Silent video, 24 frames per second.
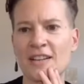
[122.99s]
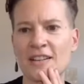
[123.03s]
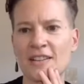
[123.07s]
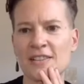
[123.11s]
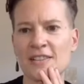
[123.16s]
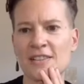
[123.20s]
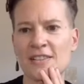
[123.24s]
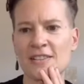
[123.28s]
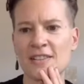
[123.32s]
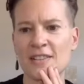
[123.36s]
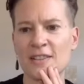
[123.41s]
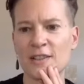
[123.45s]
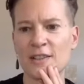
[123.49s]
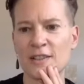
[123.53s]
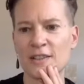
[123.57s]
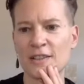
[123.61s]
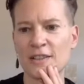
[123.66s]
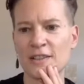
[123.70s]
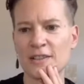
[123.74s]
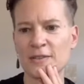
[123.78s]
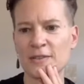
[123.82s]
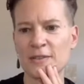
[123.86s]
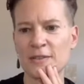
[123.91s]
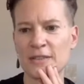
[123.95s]
us
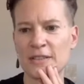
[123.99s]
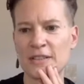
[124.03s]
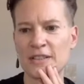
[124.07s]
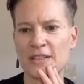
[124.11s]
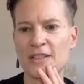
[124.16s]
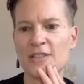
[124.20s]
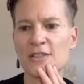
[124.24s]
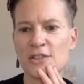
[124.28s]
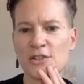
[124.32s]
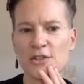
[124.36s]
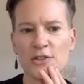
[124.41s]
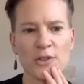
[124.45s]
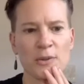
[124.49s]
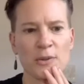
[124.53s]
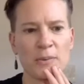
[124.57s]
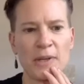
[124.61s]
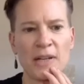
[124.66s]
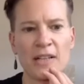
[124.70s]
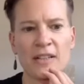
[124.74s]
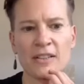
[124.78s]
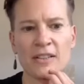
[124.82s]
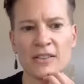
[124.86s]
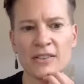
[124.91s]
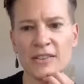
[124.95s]
into the
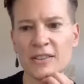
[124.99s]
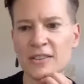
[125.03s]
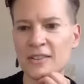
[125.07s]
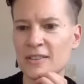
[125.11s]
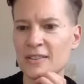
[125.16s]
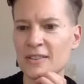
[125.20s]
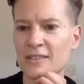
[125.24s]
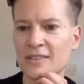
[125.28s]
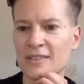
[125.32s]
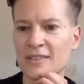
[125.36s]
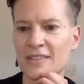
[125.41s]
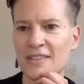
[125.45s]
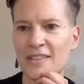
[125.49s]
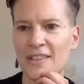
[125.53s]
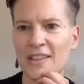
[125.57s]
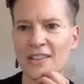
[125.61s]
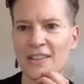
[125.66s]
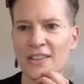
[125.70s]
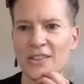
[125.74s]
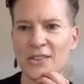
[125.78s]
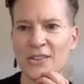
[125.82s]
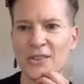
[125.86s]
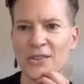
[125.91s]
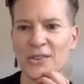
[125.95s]
panel.
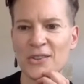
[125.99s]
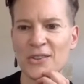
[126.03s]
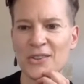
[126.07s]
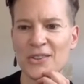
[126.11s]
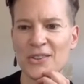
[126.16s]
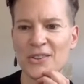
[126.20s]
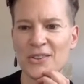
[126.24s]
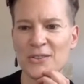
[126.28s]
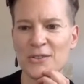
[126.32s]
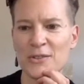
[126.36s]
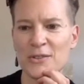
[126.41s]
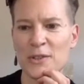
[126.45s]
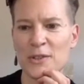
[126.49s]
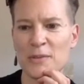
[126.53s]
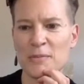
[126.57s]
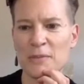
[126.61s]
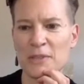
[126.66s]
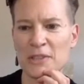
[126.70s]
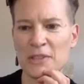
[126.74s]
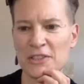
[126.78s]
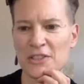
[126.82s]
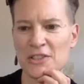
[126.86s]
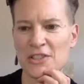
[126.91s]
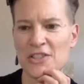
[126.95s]
Thank you very
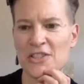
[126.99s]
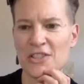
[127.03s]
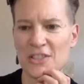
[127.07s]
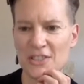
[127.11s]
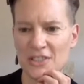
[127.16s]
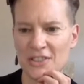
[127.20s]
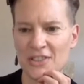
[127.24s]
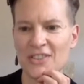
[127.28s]
much.